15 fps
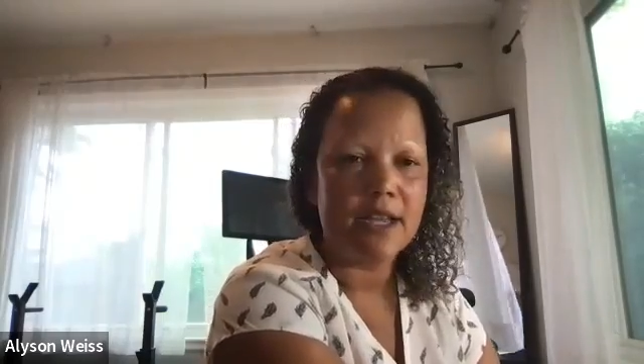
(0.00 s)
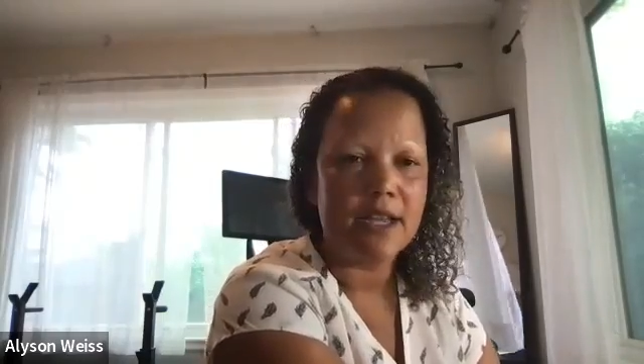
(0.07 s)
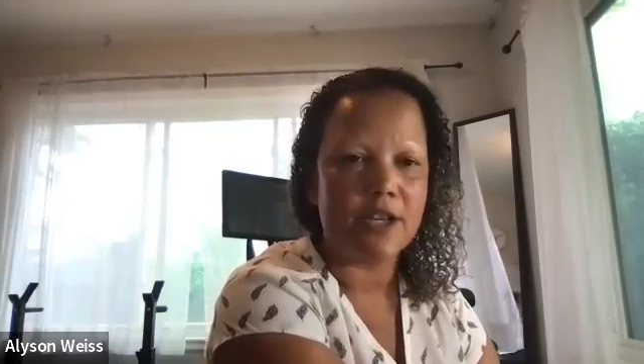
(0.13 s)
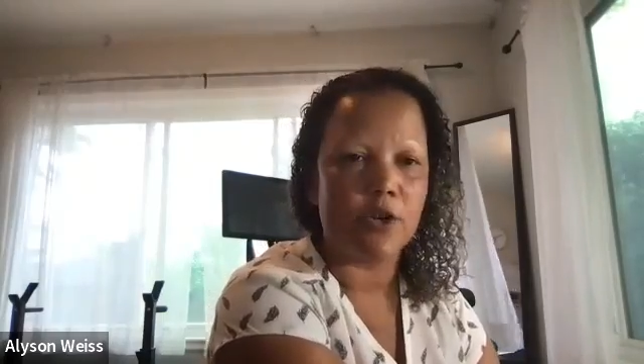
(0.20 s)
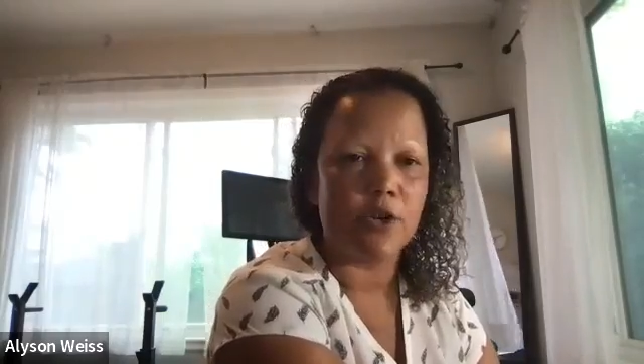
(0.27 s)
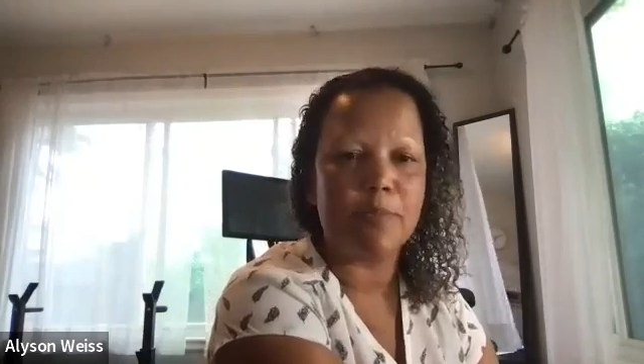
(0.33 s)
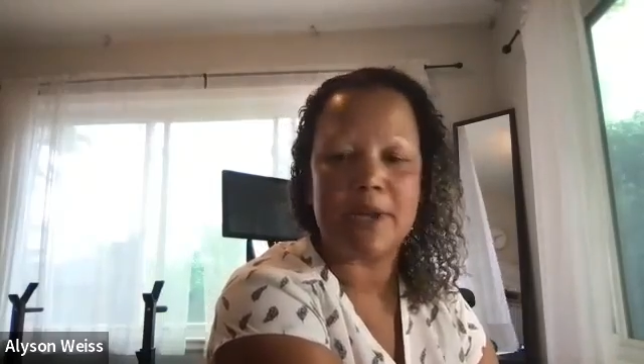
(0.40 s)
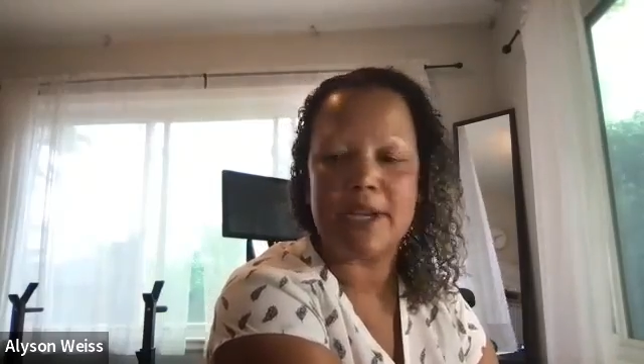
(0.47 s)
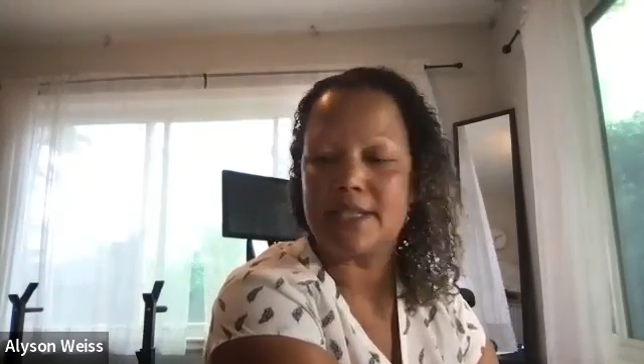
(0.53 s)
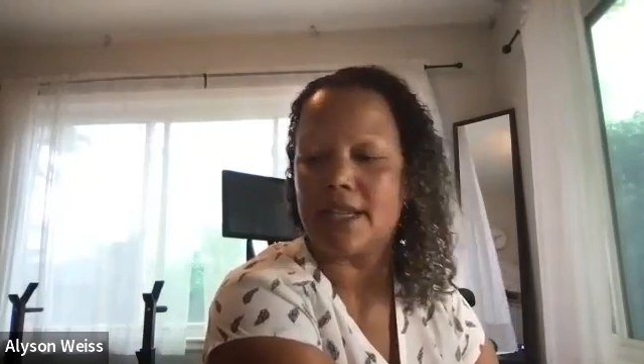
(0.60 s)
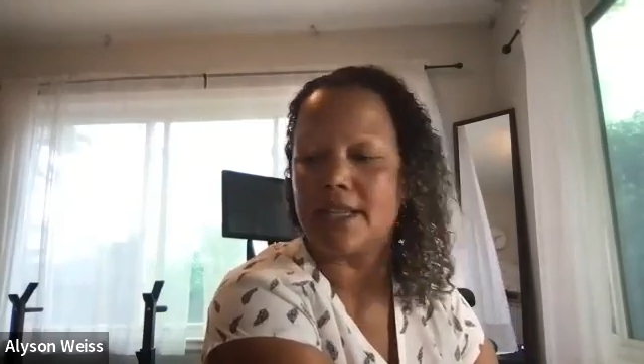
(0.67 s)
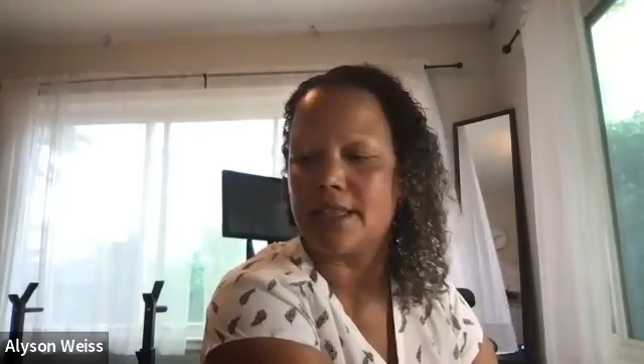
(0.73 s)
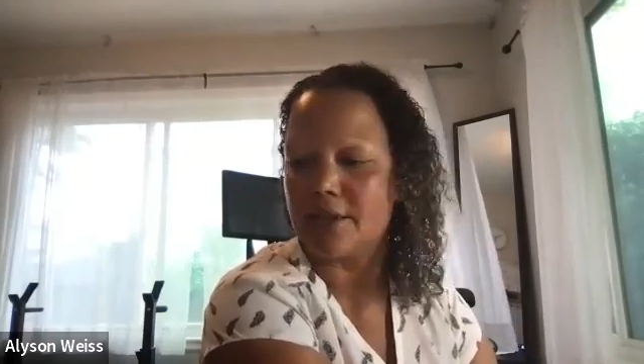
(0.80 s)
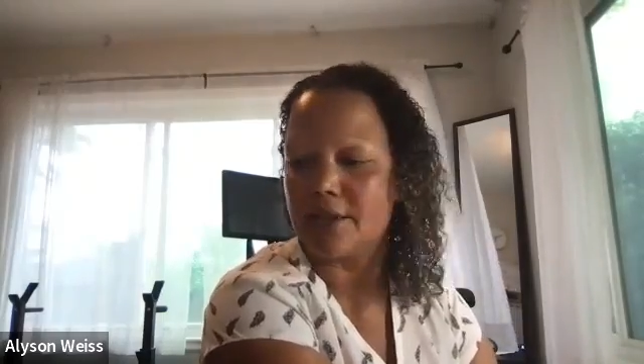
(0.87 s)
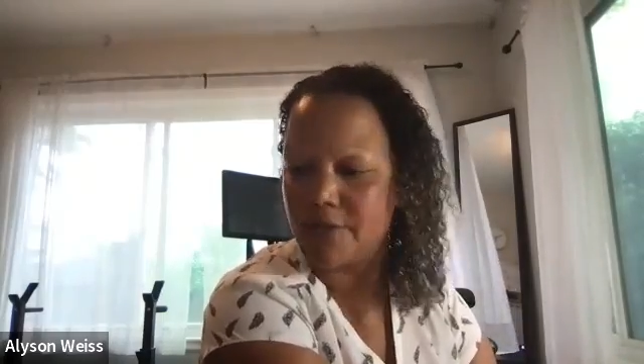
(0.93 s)
you know, based
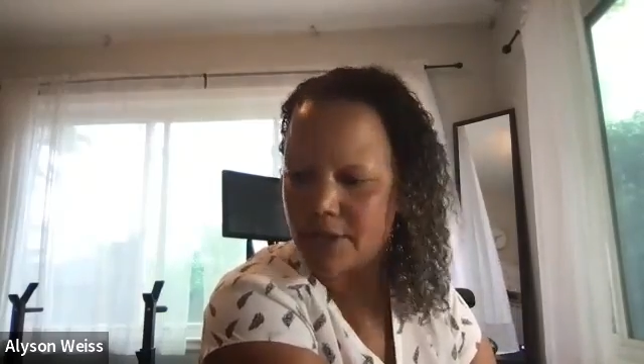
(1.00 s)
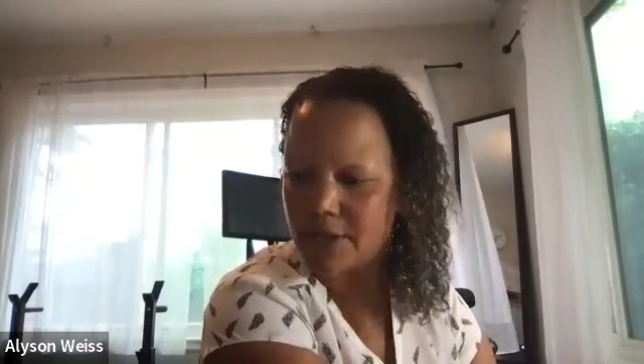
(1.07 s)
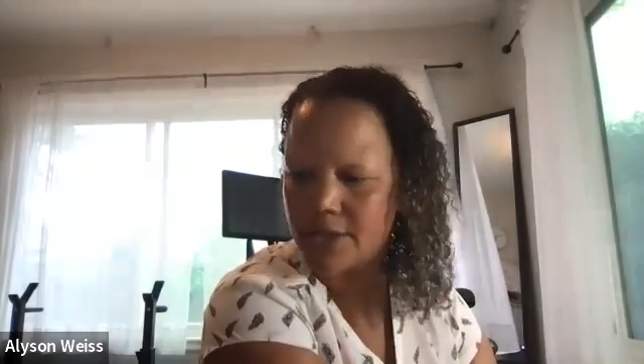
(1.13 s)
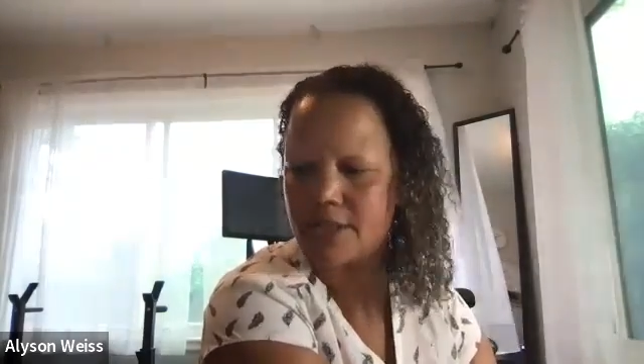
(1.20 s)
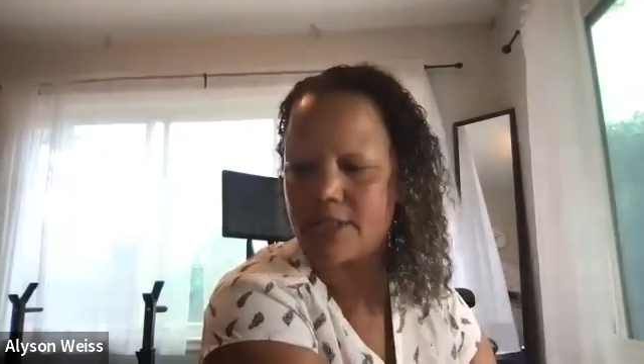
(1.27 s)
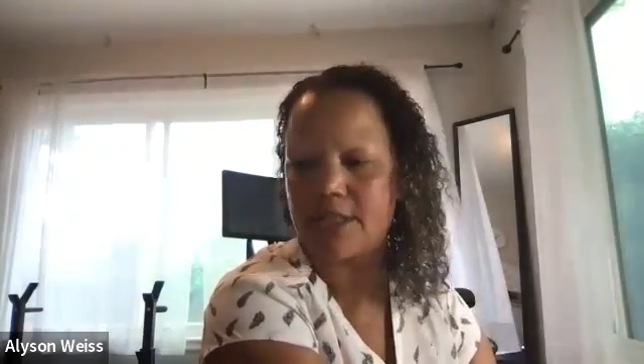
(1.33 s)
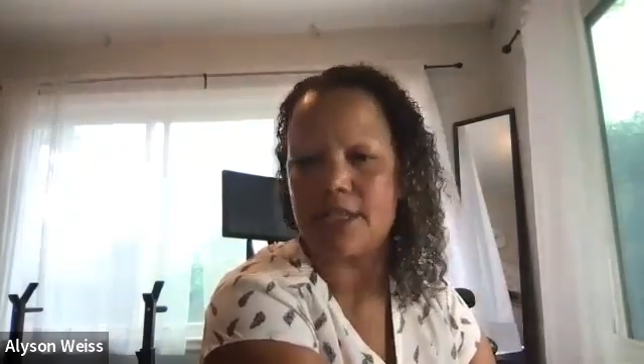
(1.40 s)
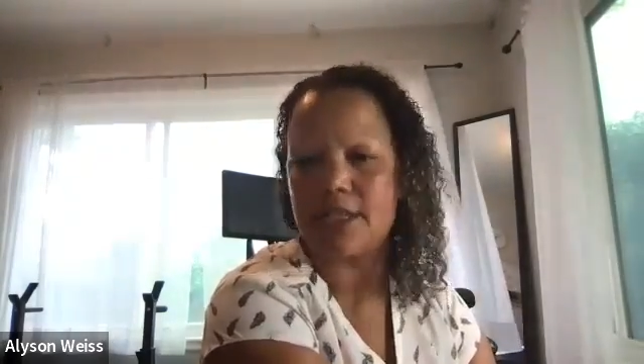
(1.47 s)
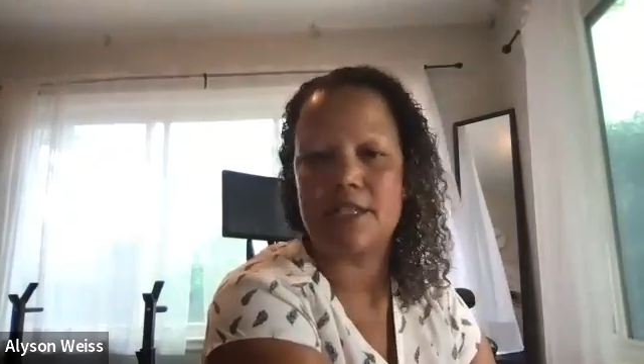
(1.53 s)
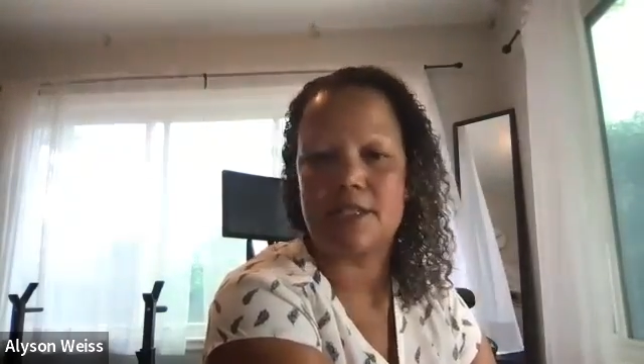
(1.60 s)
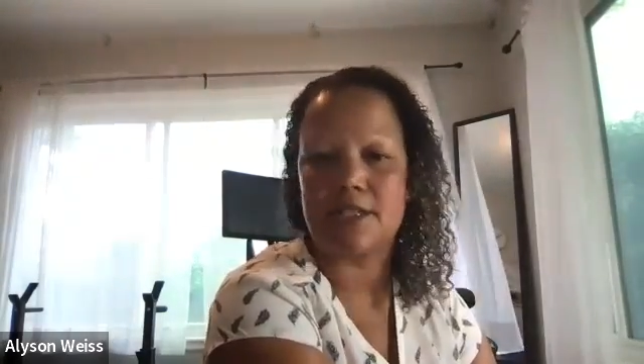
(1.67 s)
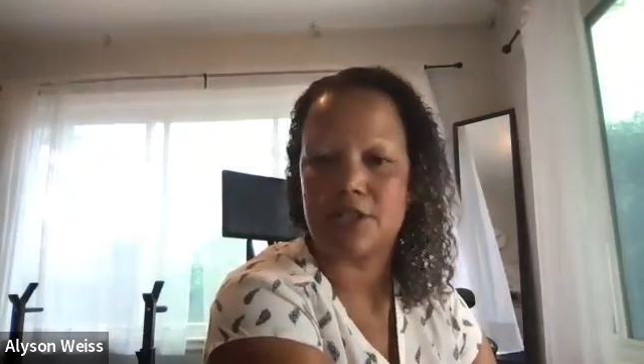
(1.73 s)
on the efficiencies,